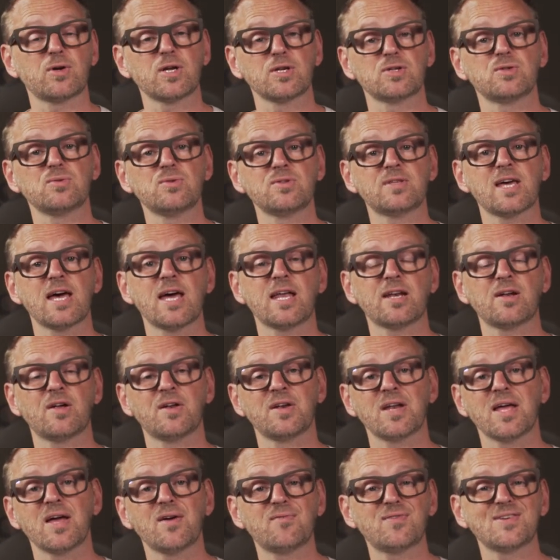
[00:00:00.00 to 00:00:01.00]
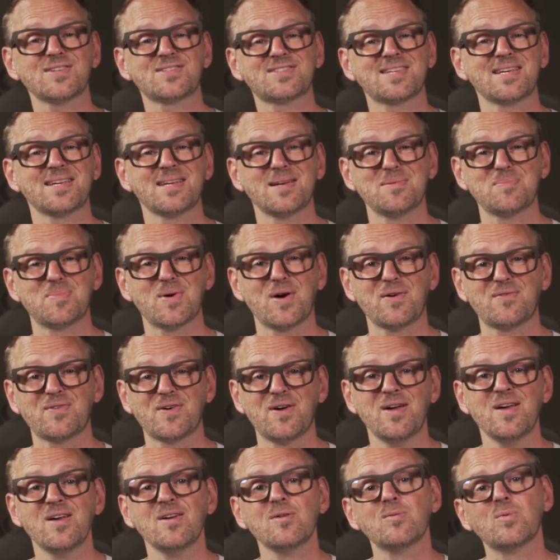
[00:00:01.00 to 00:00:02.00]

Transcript: can do that on every single buffer.